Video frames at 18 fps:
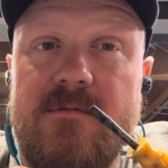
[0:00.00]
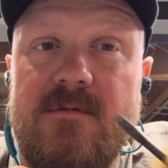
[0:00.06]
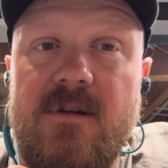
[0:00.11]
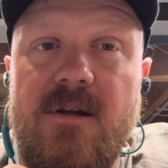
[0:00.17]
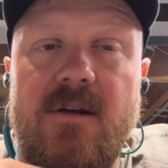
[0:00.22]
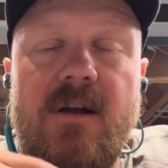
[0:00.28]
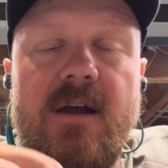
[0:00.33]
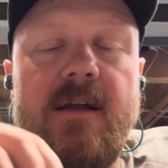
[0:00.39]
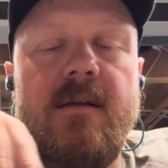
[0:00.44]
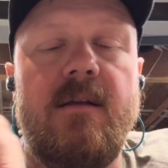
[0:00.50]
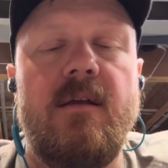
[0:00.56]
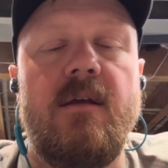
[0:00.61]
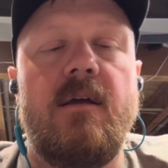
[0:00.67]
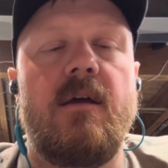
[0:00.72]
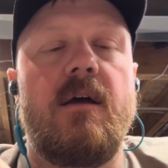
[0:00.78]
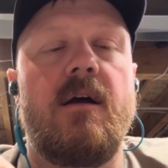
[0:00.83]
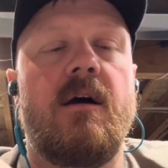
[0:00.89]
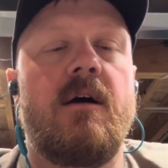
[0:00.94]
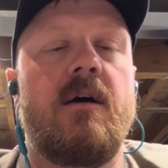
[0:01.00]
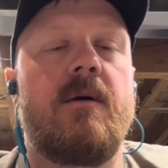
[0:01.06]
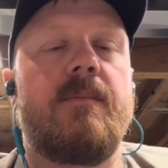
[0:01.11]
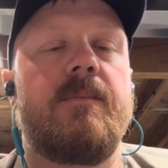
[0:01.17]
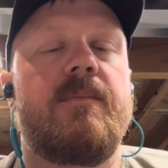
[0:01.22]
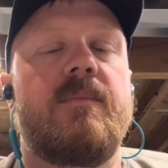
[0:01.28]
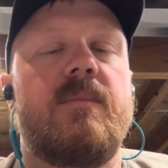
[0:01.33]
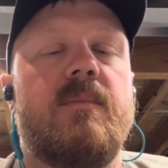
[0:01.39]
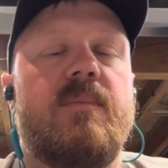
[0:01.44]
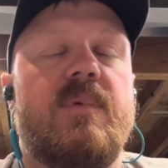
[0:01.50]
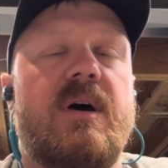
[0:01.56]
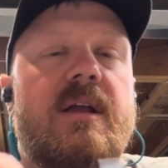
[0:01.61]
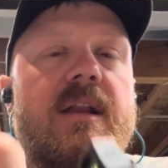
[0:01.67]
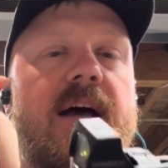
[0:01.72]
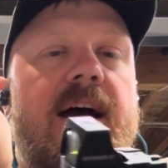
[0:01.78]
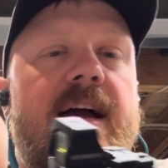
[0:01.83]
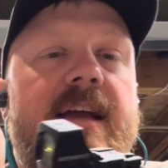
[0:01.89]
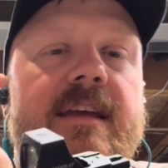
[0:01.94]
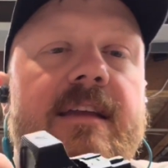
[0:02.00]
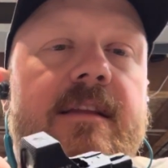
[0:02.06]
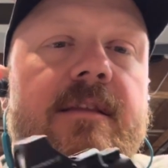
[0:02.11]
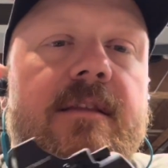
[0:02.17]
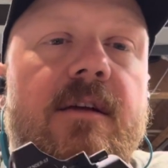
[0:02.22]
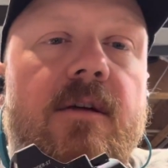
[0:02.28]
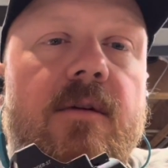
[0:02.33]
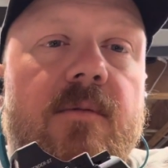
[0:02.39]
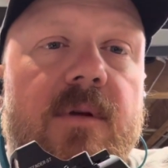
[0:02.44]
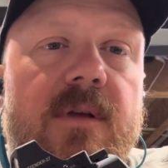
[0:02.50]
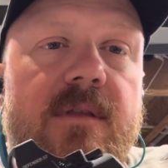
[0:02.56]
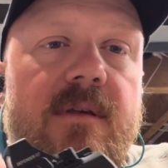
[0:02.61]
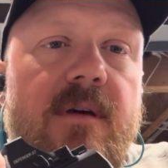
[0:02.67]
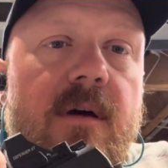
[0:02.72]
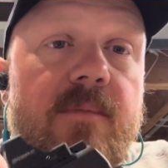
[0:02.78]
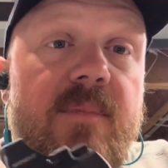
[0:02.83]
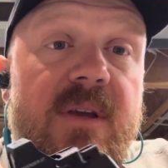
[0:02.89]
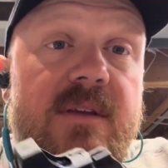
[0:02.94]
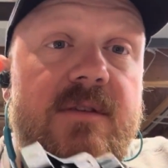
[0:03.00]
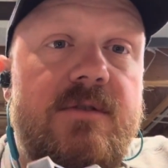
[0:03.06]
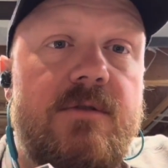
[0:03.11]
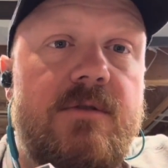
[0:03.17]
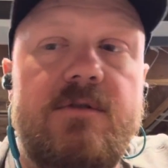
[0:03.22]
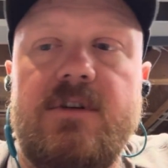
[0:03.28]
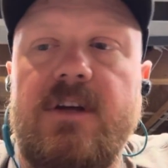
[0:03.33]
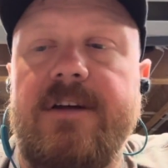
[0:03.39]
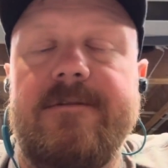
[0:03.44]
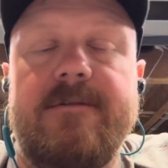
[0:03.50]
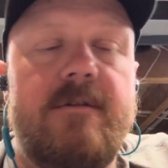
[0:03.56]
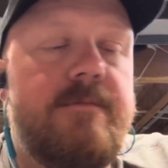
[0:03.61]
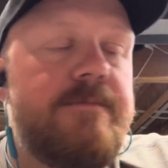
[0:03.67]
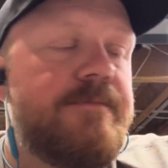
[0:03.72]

all right? But I get in there with a big screwdriver,